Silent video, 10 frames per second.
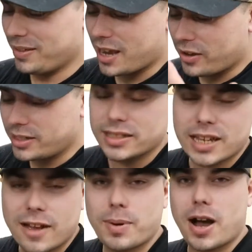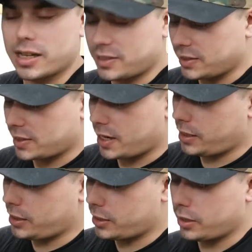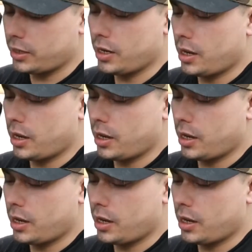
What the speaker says: Now it does have pockets inside of here.